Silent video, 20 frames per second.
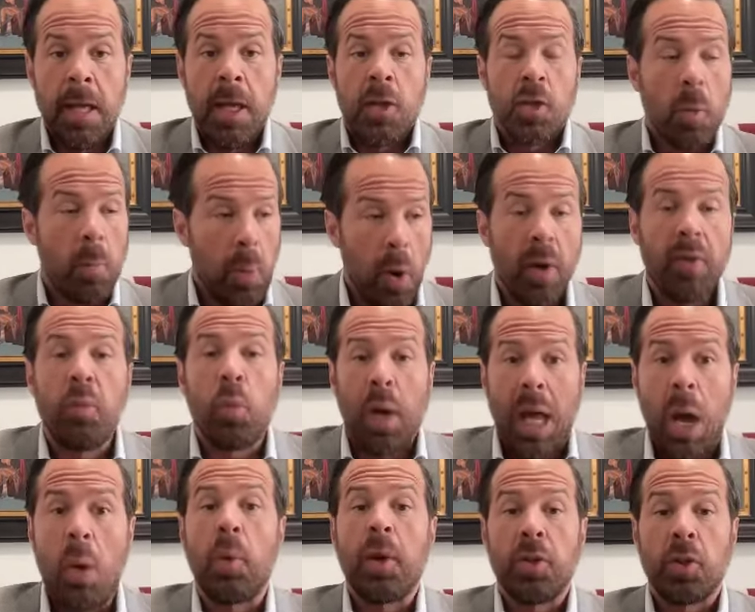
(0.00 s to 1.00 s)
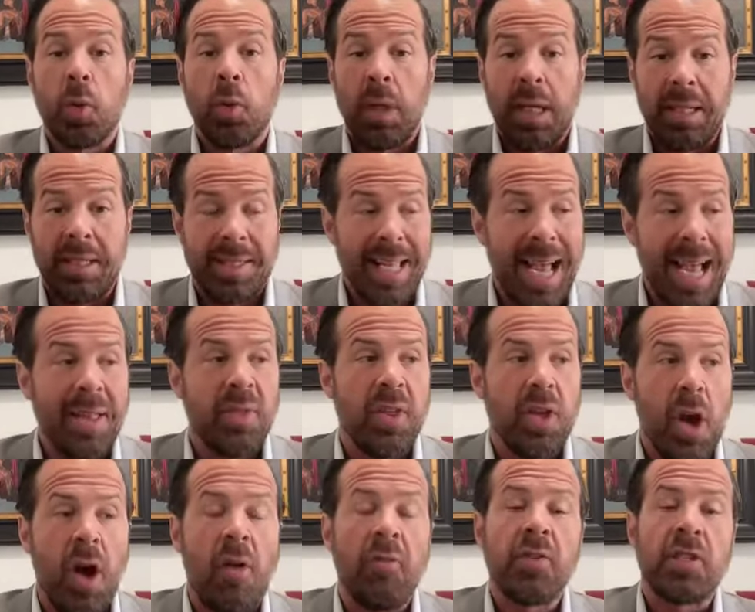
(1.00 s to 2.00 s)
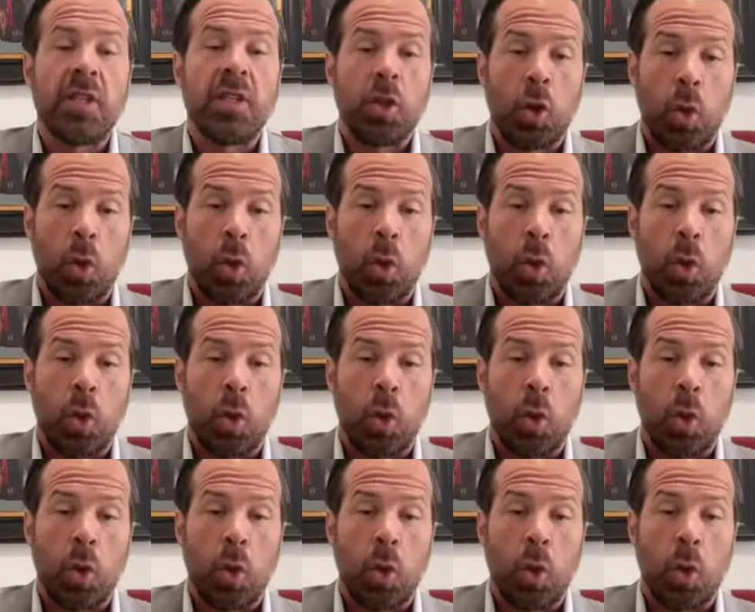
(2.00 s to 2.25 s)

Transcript: So part of what I want to do inside the office is